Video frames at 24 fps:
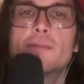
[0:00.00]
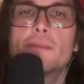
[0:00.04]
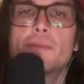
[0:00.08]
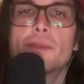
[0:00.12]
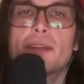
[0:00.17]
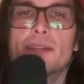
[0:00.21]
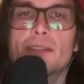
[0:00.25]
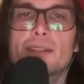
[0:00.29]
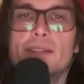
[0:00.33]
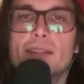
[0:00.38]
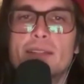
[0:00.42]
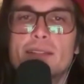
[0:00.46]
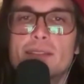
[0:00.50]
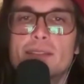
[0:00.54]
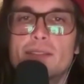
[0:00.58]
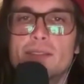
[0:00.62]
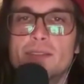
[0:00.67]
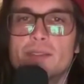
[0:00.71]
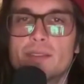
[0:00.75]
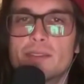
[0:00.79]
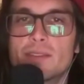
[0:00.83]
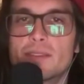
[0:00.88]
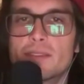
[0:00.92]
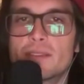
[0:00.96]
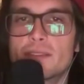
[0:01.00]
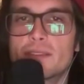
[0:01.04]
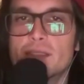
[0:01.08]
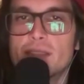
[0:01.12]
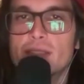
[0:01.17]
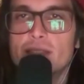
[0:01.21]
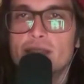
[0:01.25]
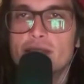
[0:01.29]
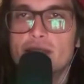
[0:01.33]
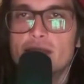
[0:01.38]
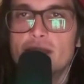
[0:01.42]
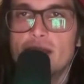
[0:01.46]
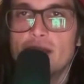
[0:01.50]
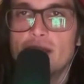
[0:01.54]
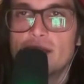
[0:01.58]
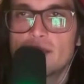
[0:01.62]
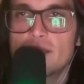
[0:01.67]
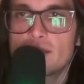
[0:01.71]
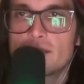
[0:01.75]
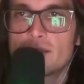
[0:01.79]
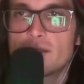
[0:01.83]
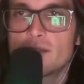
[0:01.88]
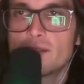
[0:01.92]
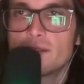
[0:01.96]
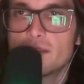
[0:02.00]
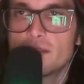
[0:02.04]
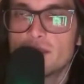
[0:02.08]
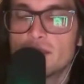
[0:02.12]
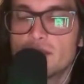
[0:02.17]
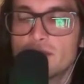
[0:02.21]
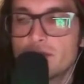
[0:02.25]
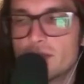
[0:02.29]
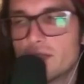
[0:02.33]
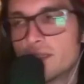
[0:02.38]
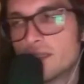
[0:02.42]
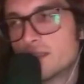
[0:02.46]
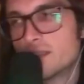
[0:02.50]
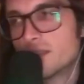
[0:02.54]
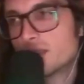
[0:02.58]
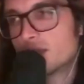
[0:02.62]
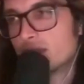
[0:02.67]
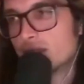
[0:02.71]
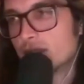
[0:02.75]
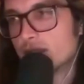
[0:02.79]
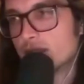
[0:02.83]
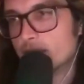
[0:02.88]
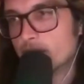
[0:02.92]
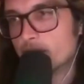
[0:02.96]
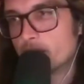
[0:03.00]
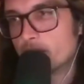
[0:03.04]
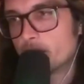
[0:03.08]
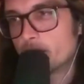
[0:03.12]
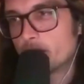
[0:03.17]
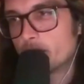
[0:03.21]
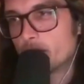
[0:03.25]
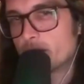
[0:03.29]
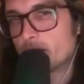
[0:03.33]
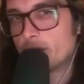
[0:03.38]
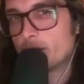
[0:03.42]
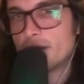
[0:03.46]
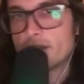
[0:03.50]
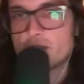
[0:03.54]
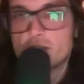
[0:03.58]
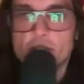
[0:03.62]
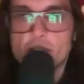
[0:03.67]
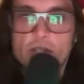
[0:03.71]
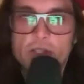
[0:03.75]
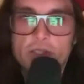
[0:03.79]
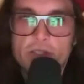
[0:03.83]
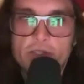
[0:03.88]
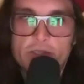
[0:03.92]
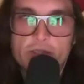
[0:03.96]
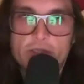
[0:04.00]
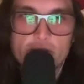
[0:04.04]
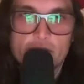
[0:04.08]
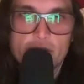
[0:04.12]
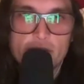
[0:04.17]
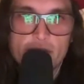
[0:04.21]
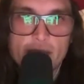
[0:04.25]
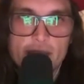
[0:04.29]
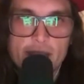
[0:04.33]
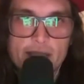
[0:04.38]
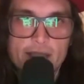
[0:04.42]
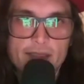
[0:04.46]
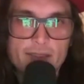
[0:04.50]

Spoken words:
I got to lead it at a student event with my church, and